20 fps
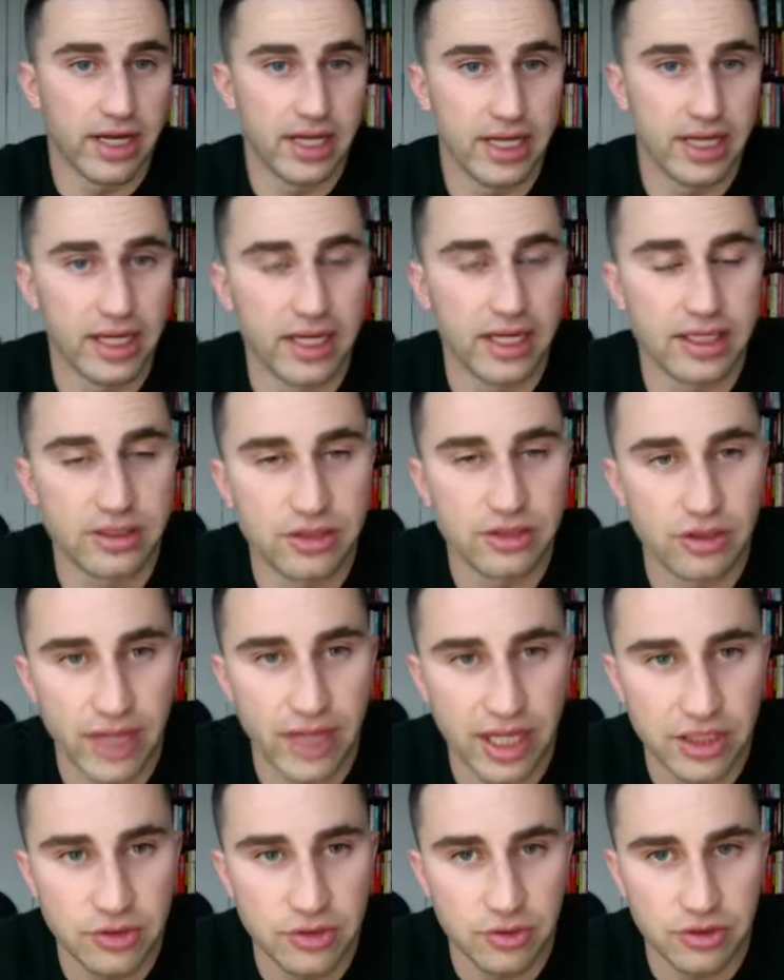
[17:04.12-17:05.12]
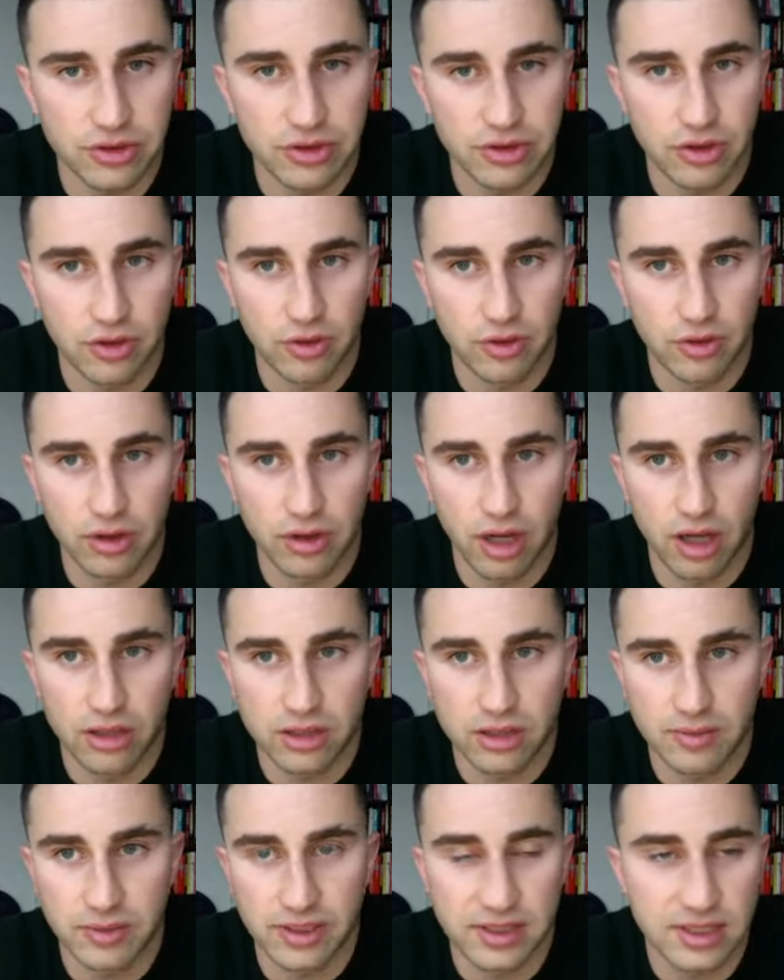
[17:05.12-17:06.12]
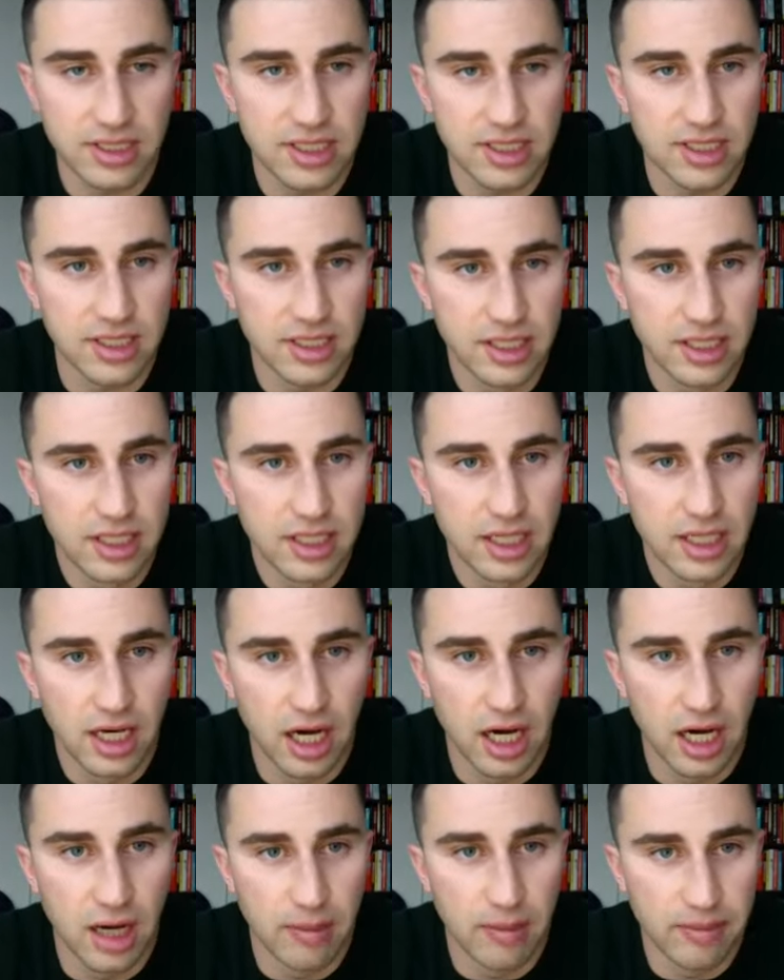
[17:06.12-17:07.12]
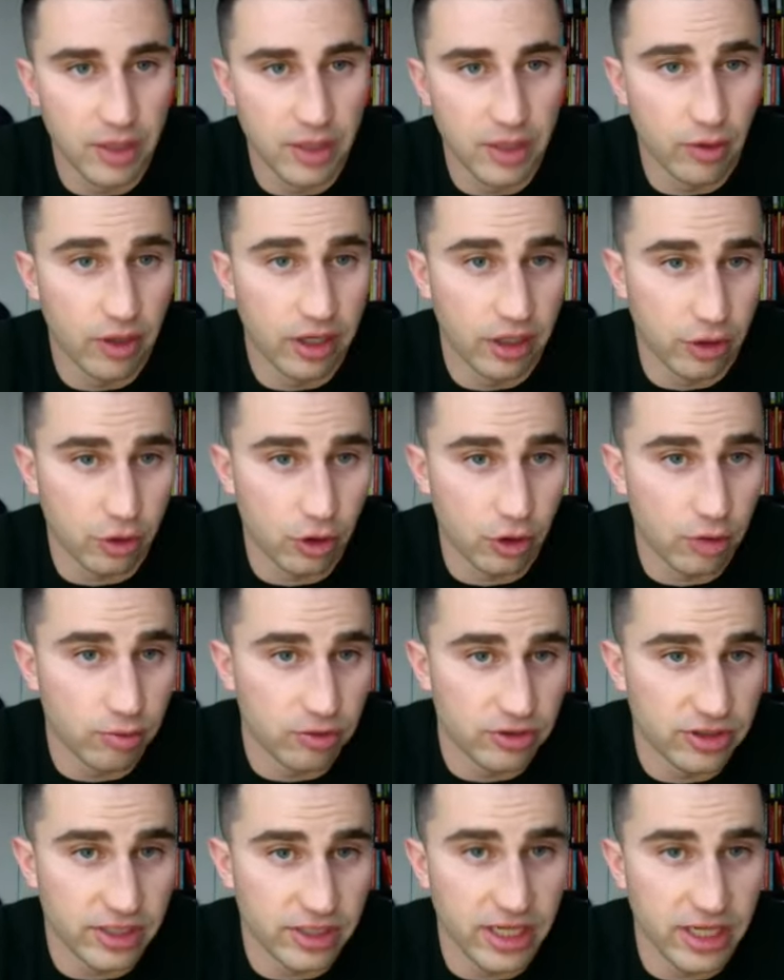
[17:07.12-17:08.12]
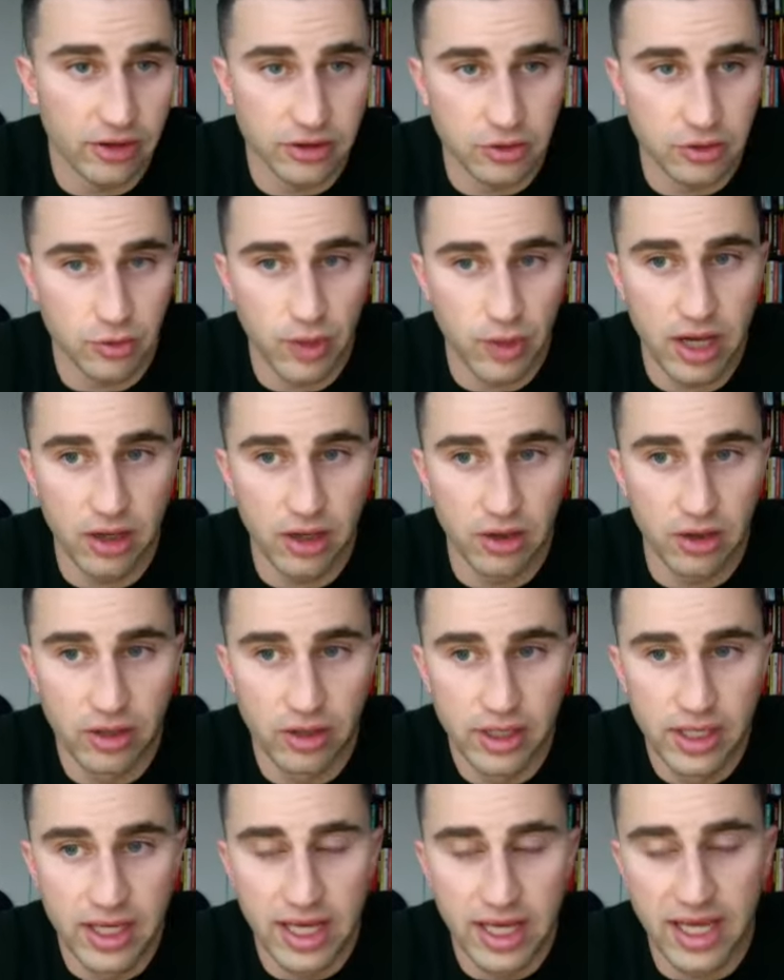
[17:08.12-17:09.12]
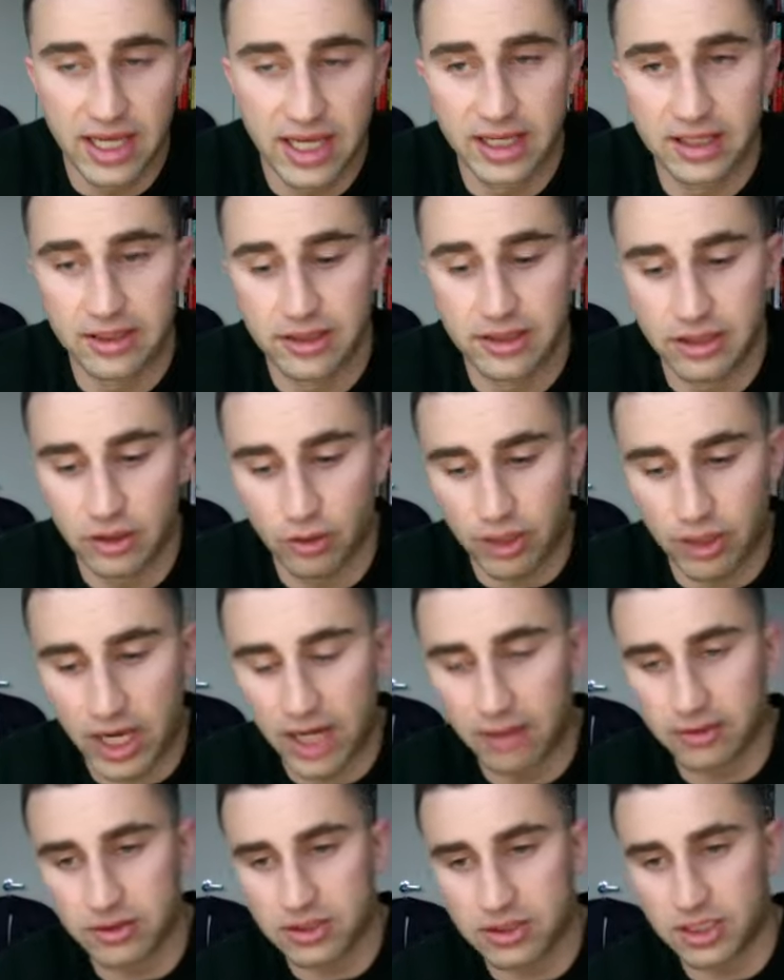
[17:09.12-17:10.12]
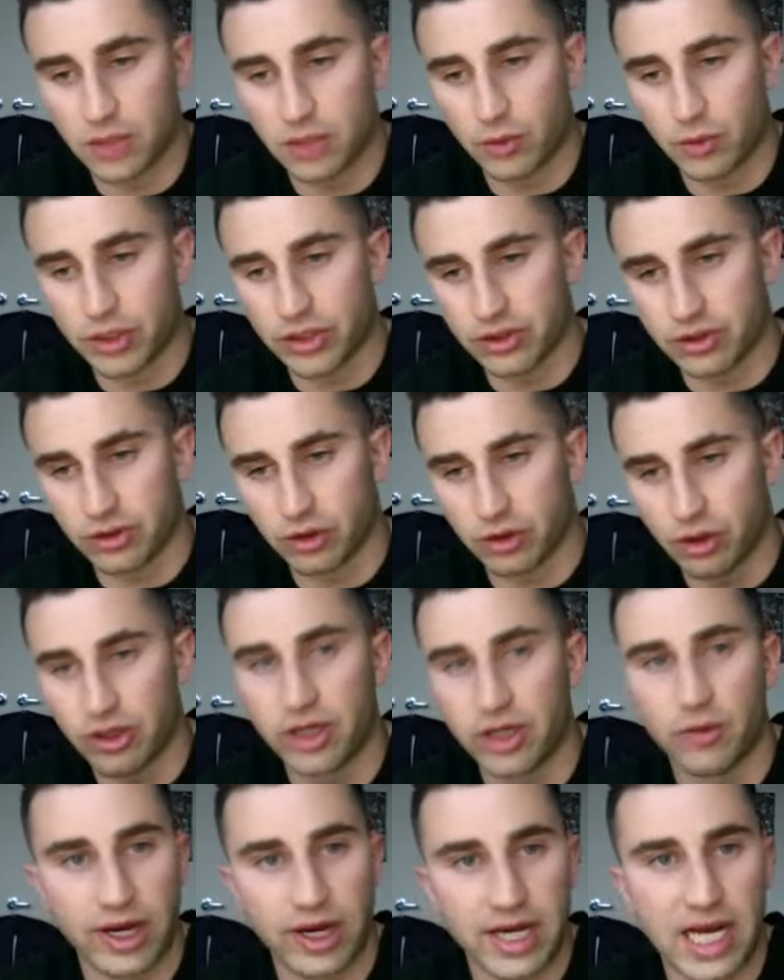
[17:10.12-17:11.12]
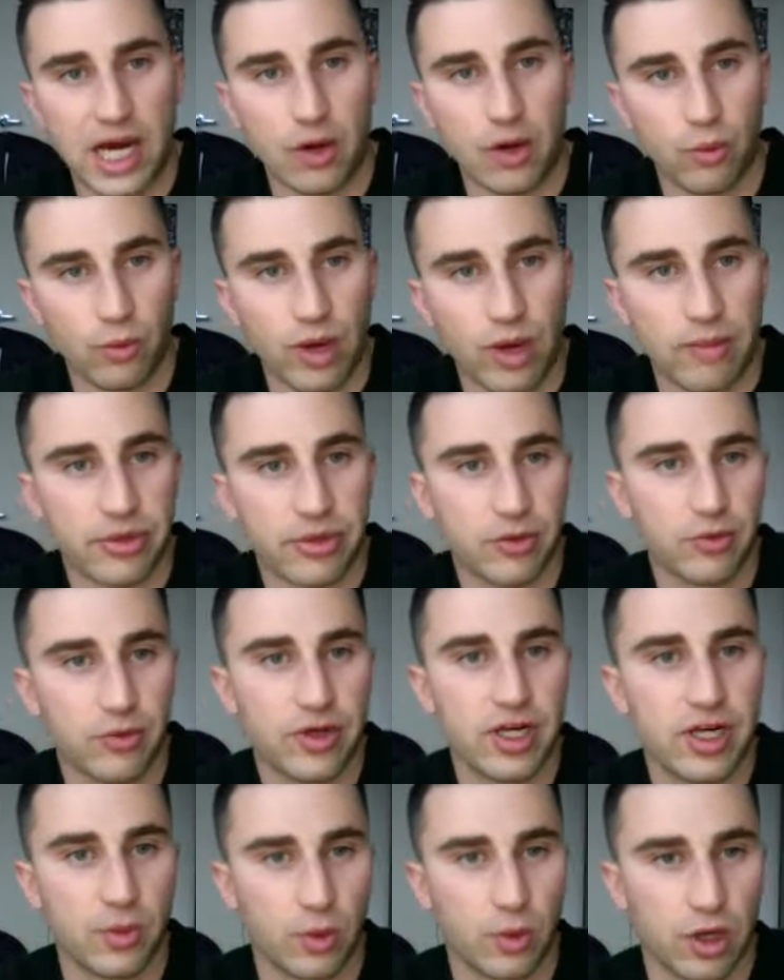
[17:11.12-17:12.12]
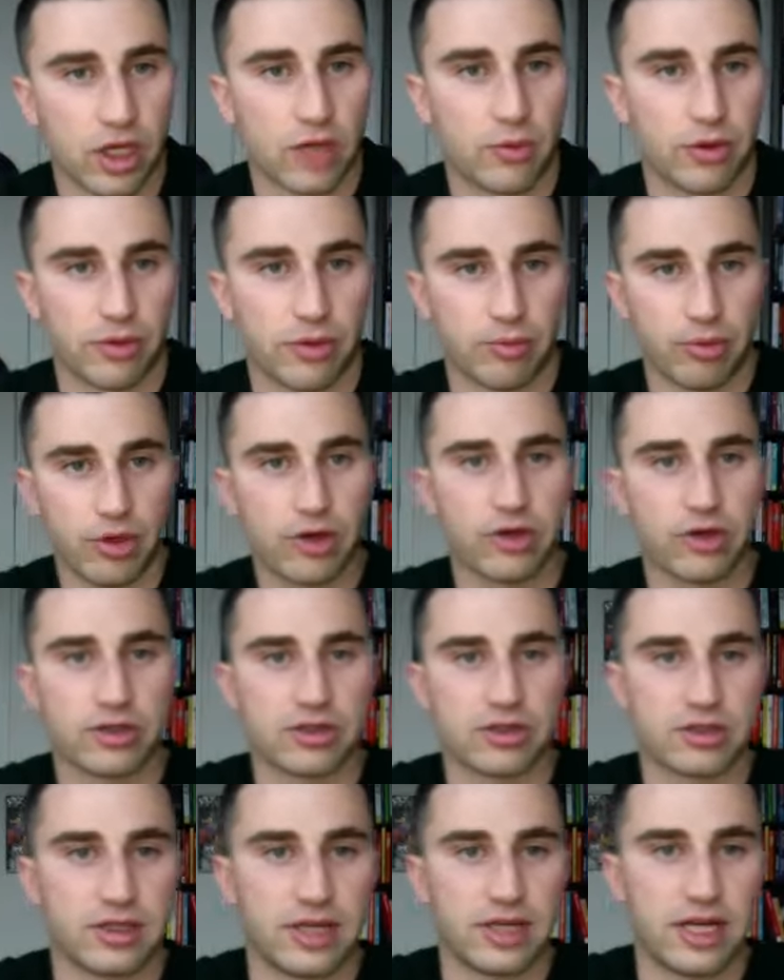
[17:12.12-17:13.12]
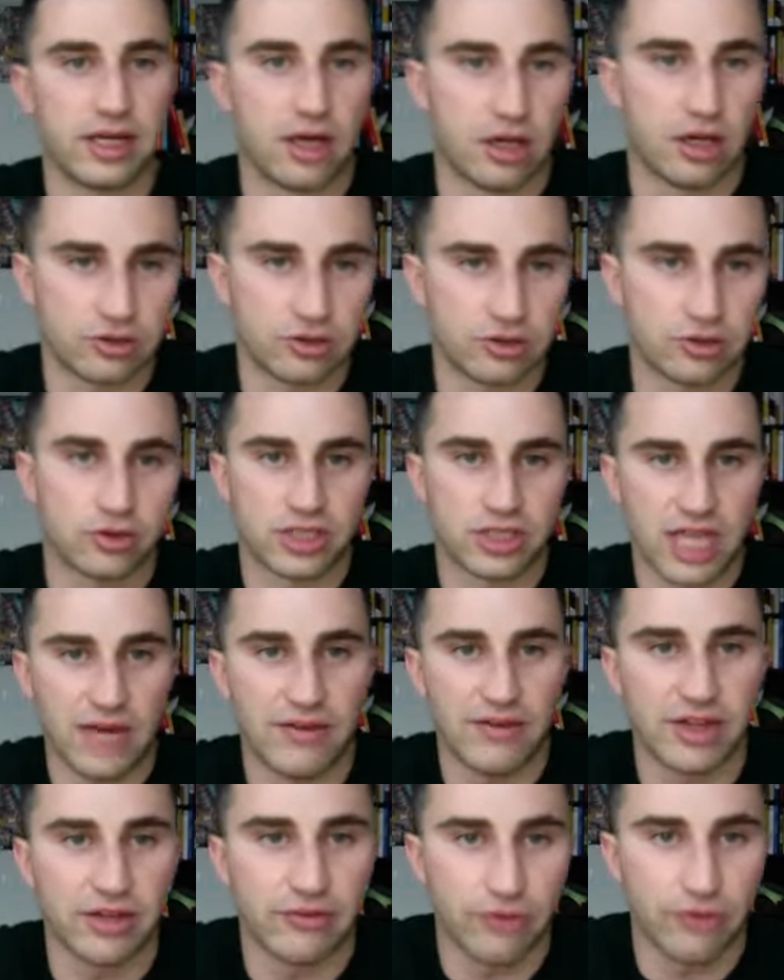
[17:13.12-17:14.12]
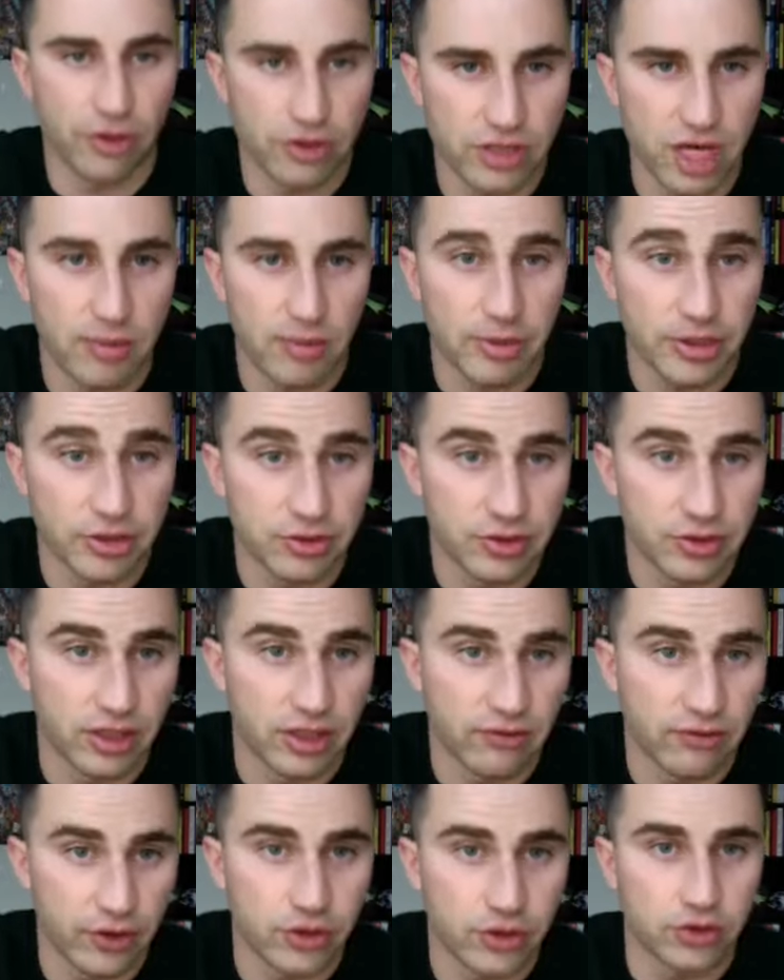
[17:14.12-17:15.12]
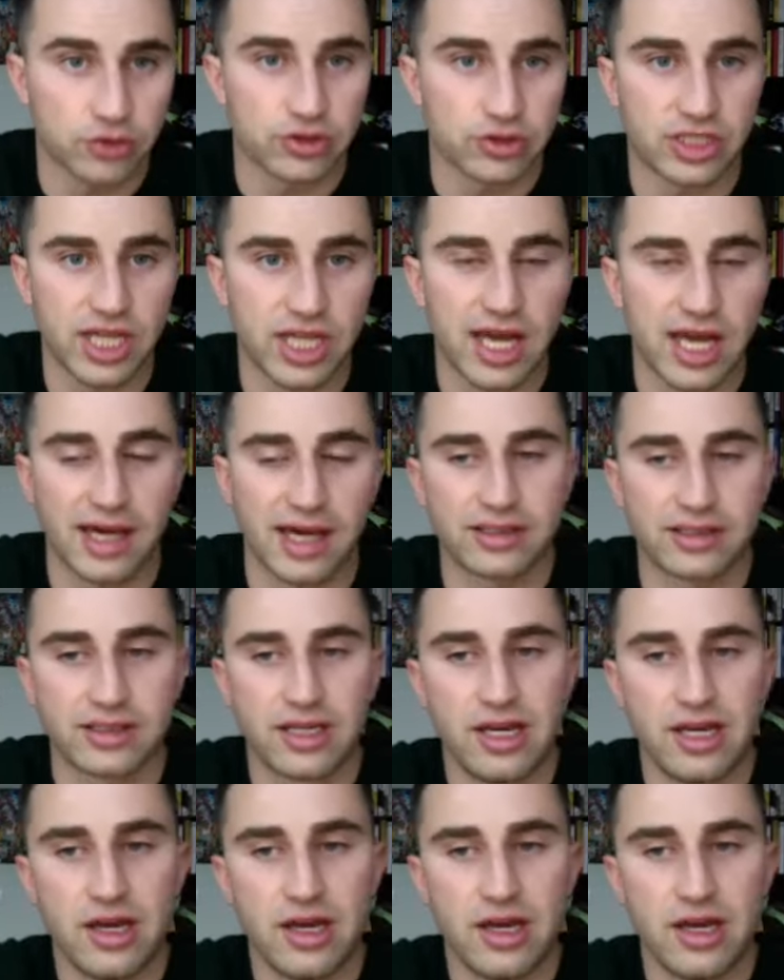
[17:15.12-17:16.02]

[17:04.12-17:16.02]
And so that's what's so awesome to see, on a global scale as well. And, kind of seeing what you're learning right now in Web3, working with Burst, and also just having the first opportunity on virtual stacks.